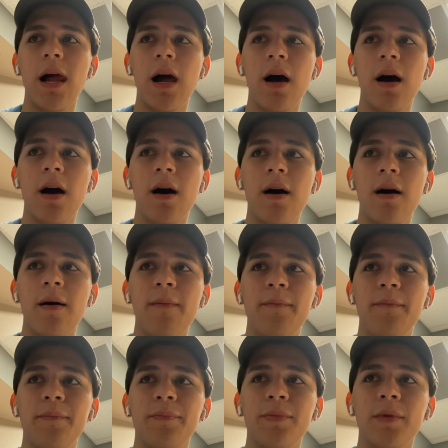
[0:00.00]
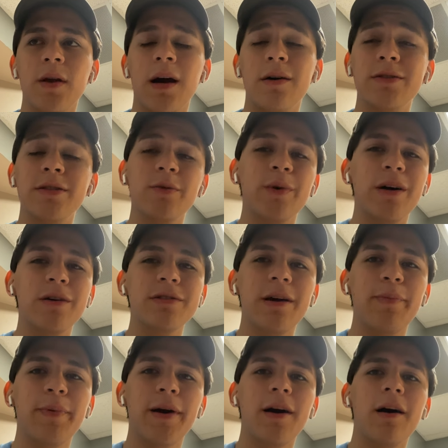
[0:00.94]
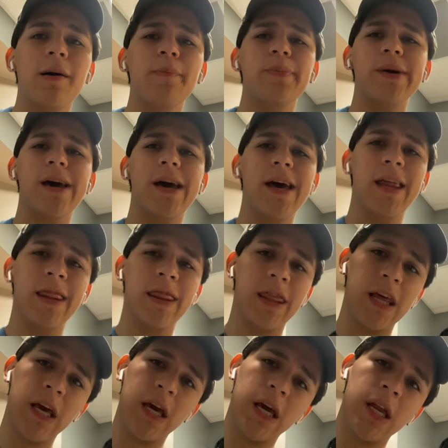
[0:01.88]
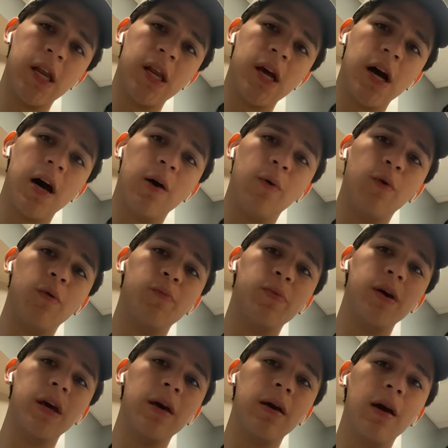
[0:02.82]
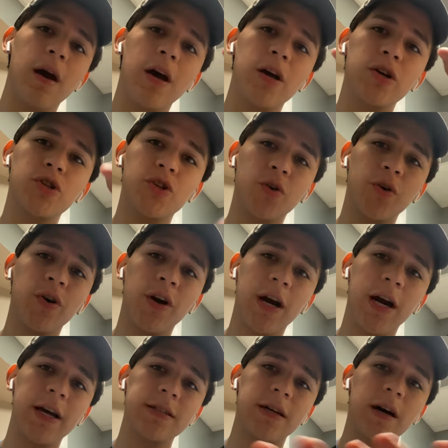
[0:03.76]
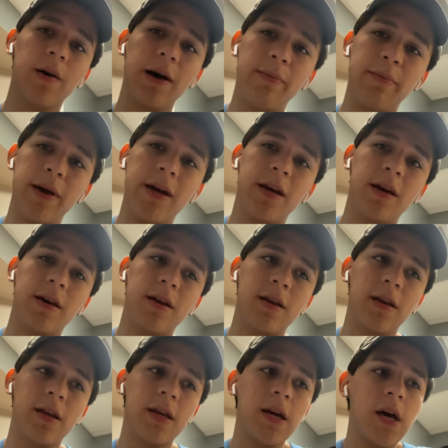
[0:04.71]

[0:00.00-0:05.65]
I'll see what else I pick up, and then I will be showing you guys how I make it.